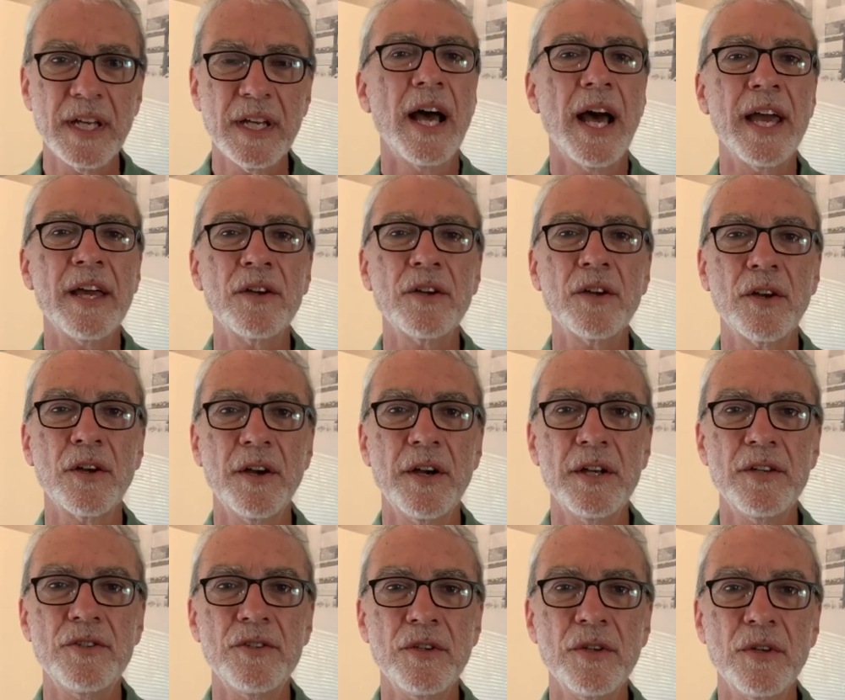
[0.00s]
I
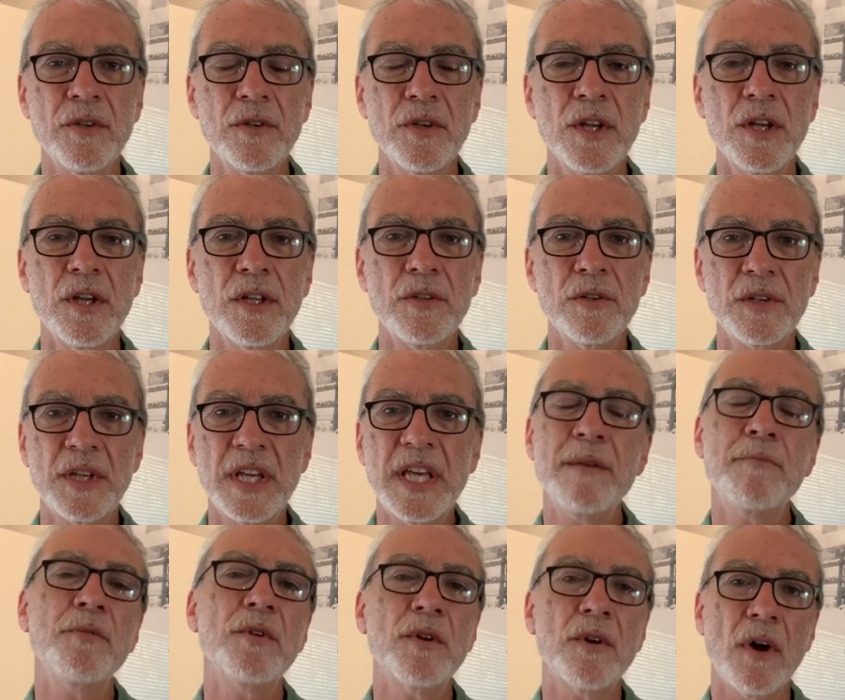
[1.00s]
encourage you to
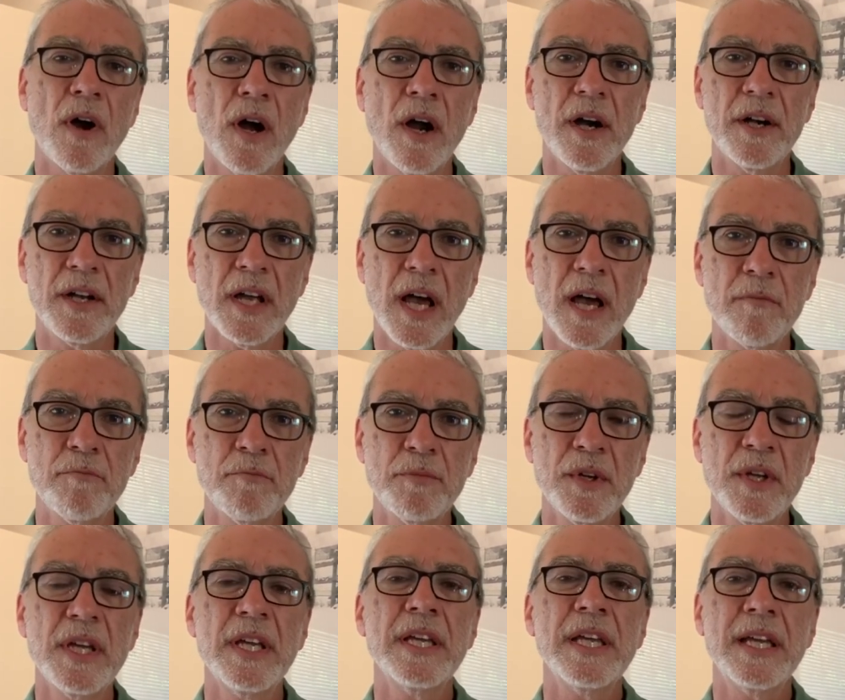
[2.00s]
keep your art up
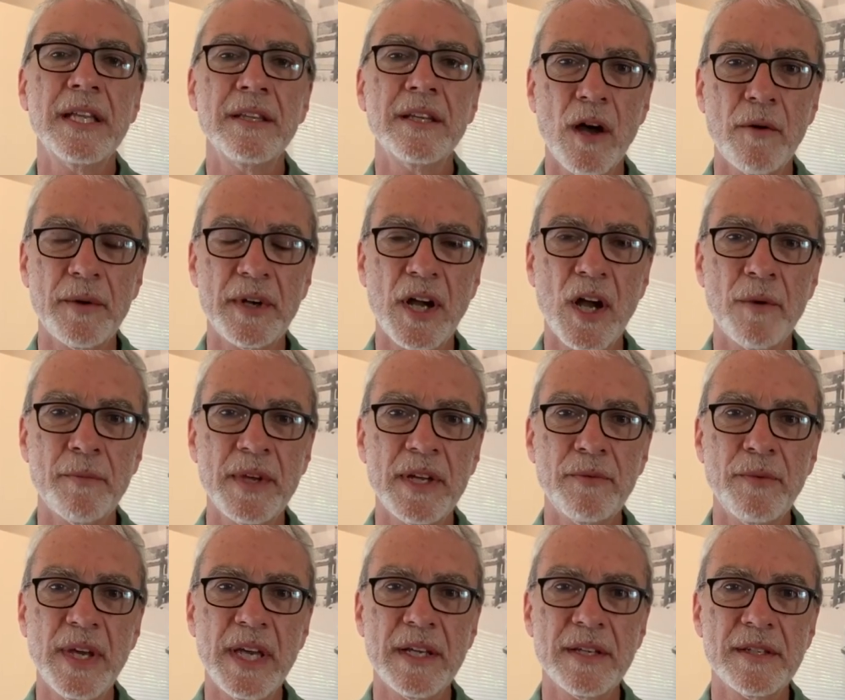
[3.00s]
in the upcoming
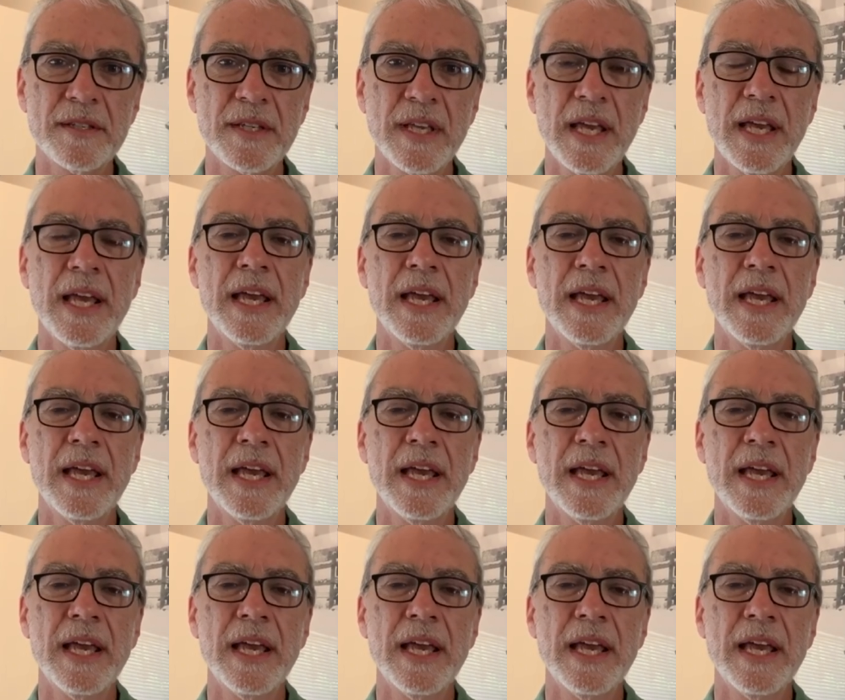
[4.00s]
weeks.